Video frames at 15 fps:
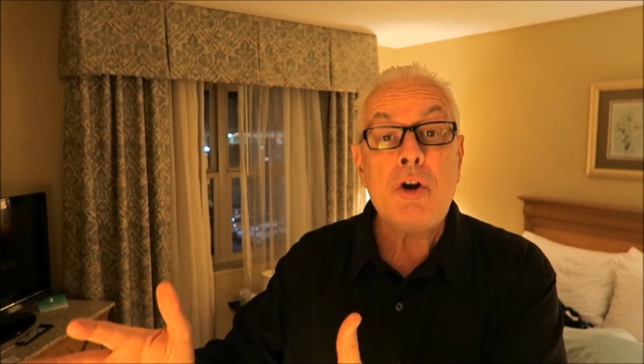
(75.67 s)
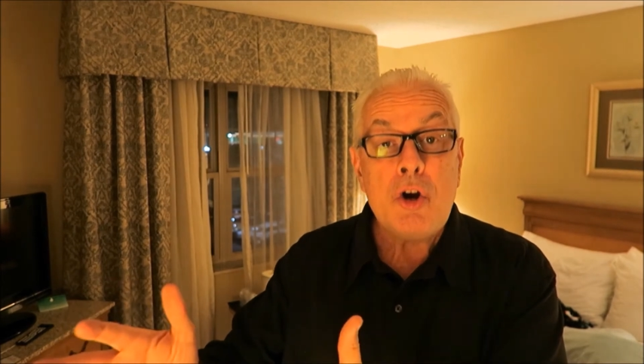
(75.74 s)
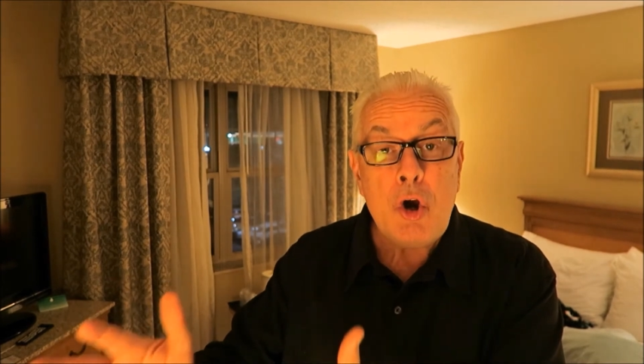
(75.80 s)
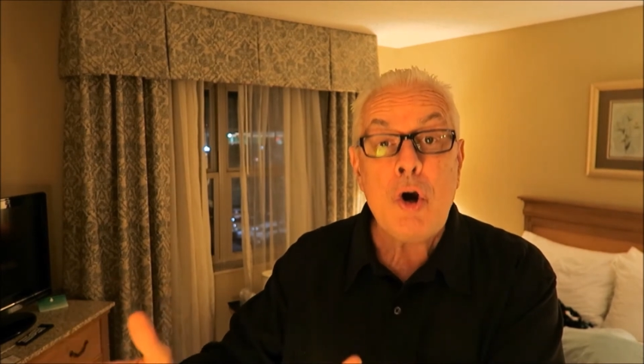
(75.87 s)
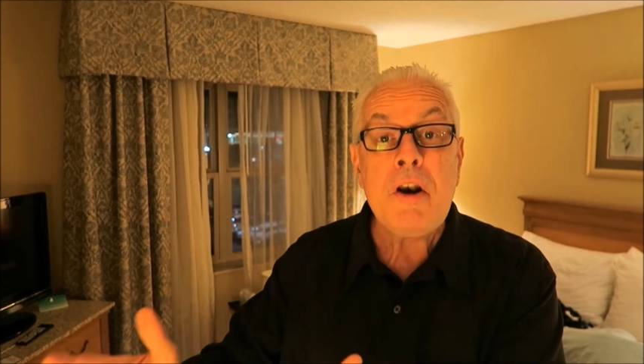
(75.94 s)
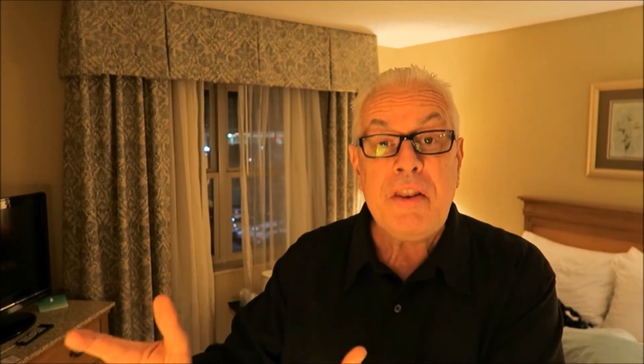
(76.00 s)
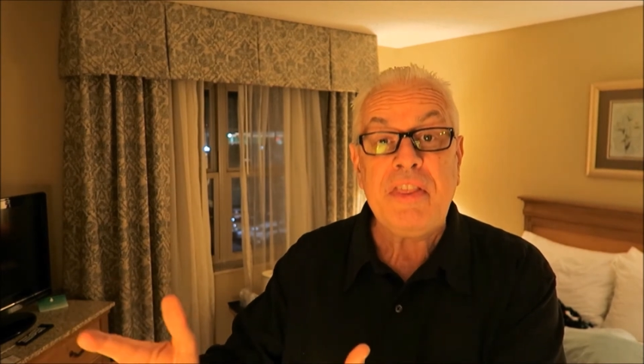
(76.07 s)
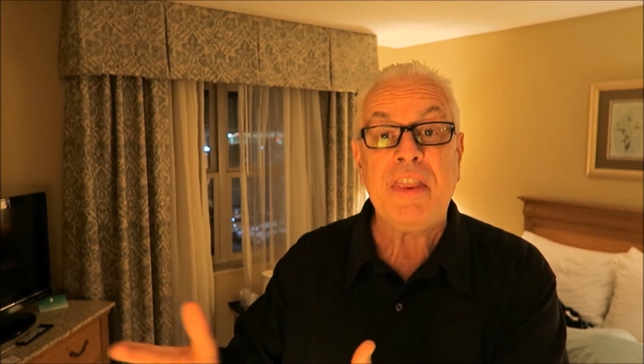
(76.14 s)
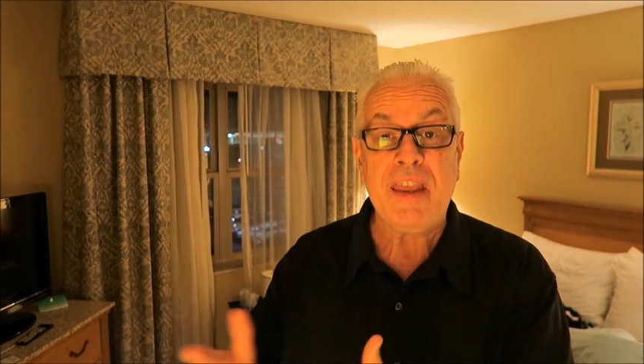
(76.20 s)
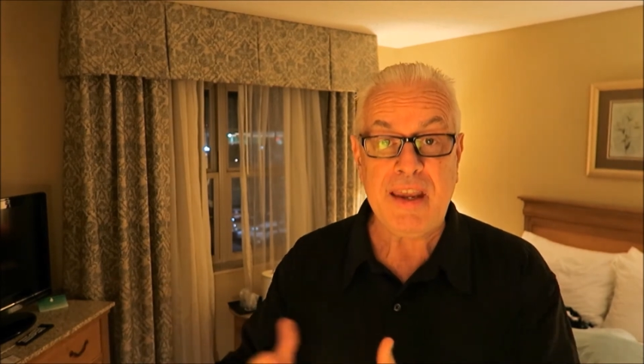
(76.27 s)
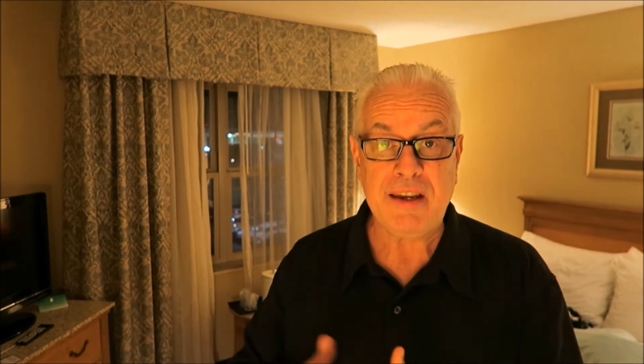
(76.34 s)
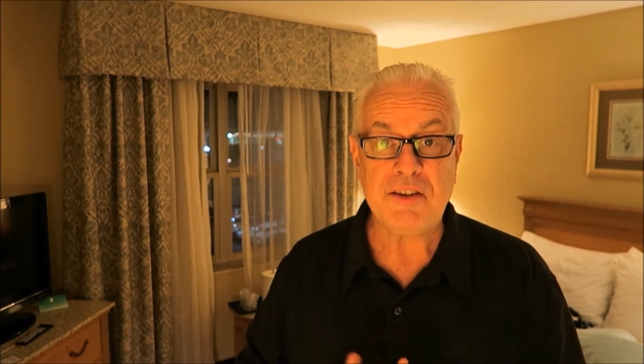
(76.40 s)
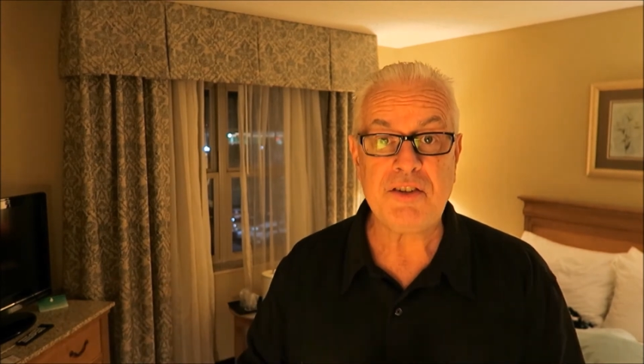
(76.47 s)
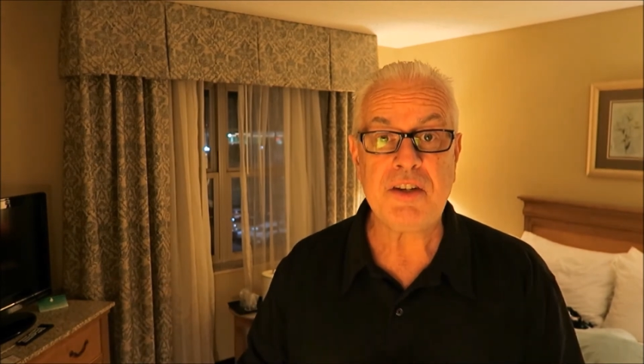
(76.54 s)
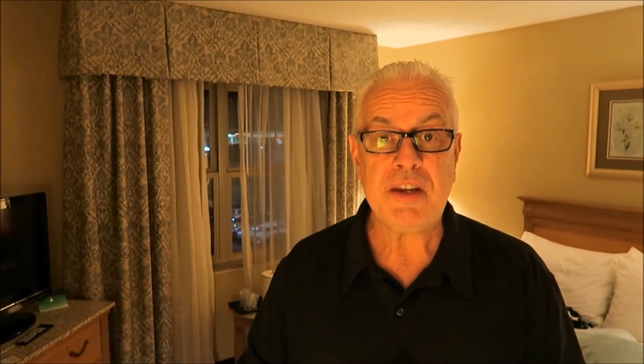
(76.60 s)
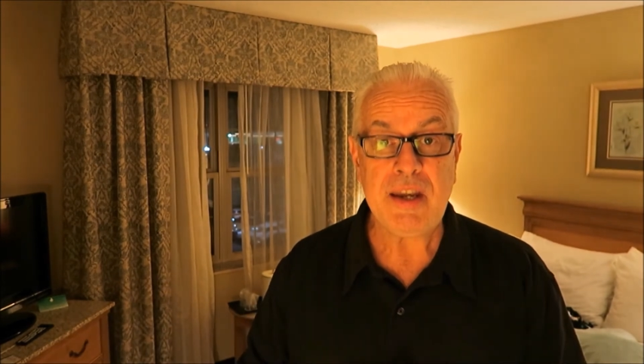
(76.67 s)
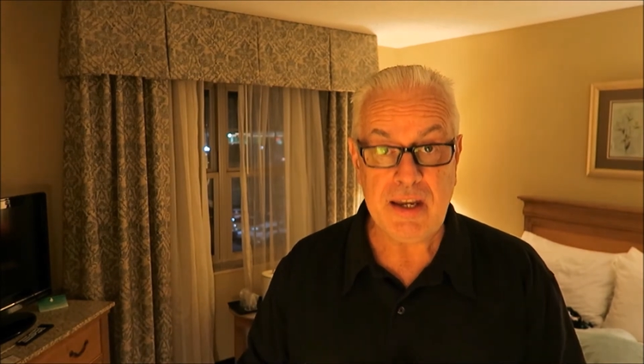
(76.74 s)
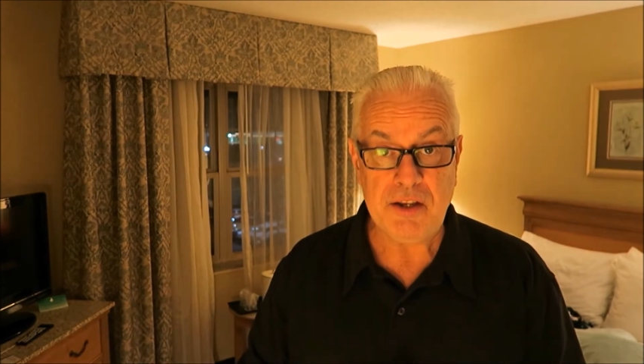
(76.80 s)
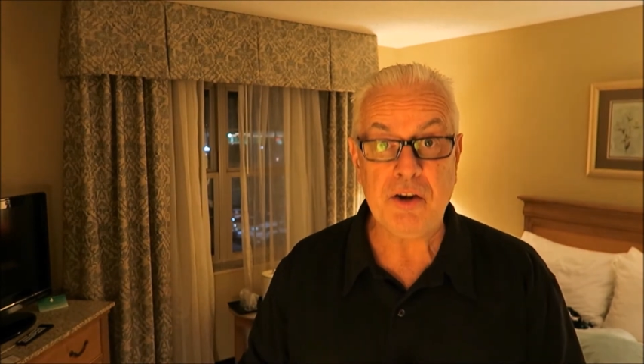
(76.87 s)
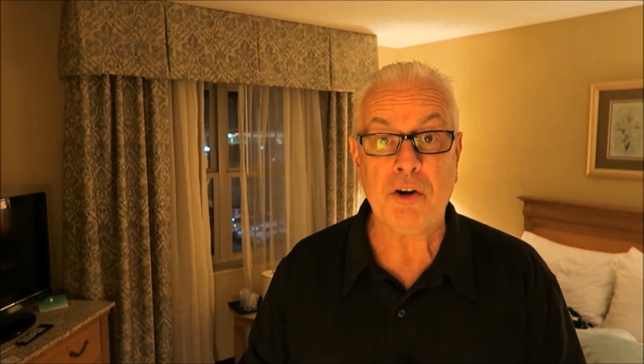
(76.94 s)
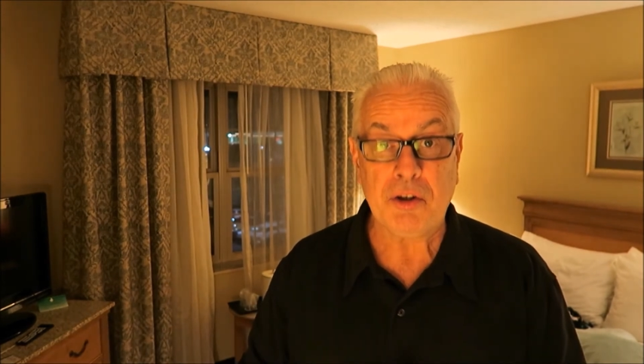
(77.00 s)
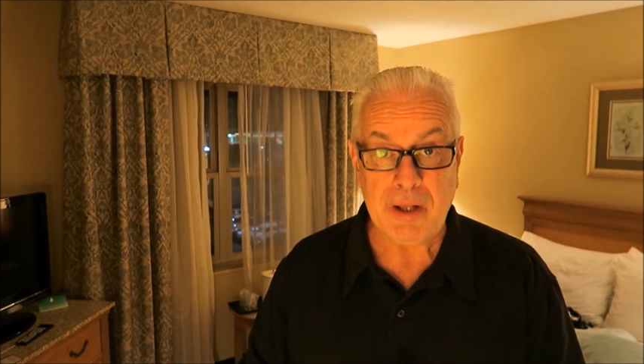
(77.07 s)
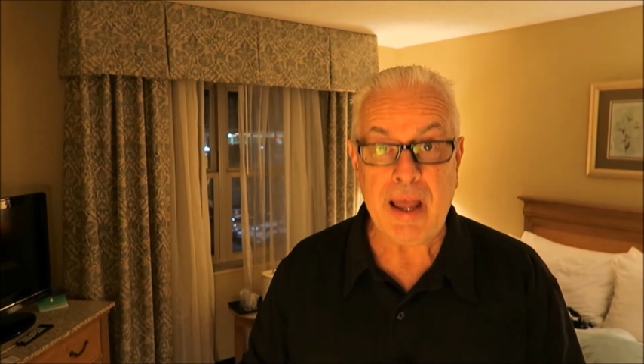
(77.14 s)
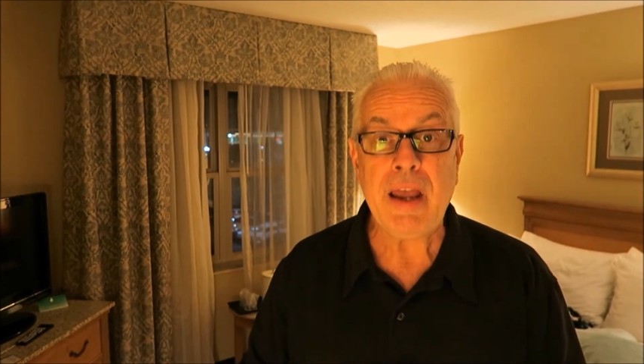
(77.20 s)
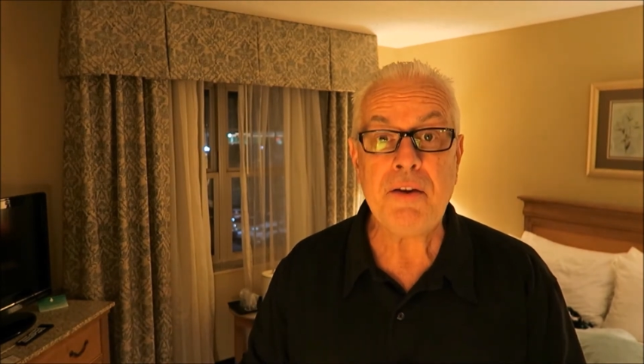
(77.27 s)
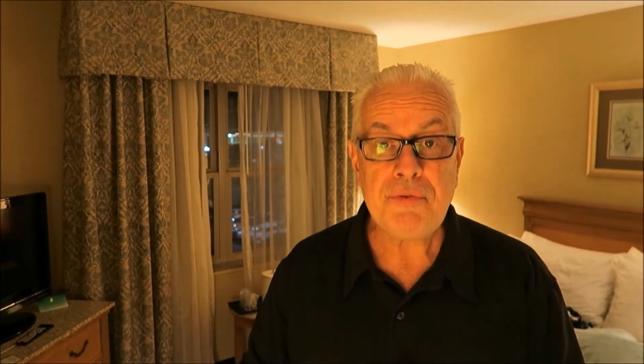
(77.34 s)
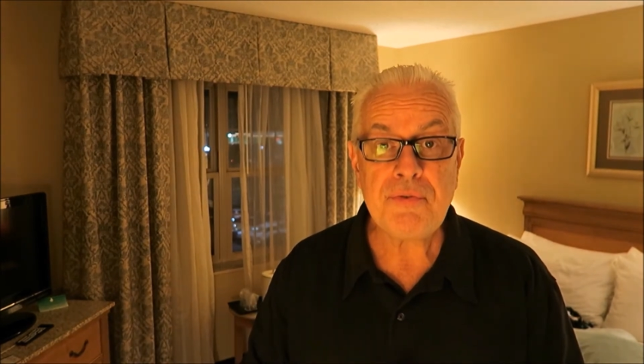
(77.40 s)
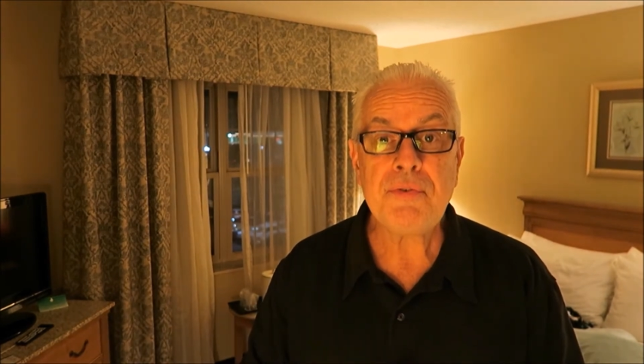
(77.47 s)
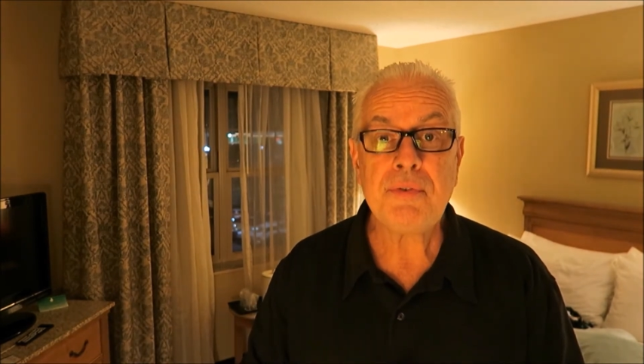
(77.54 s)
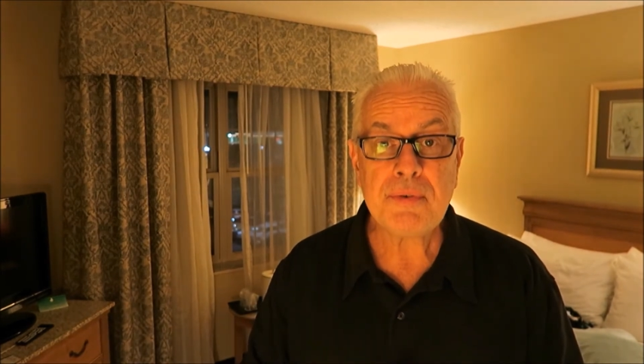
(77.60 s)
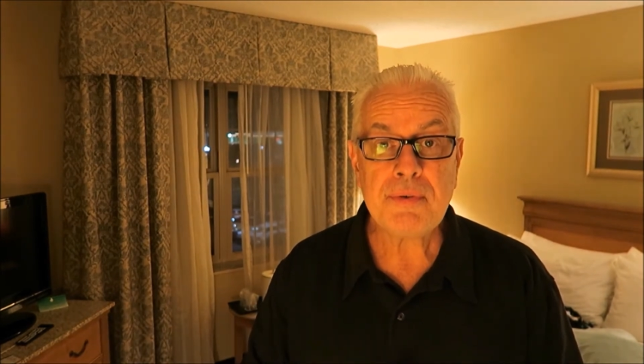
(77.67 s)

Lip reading: good things in your life.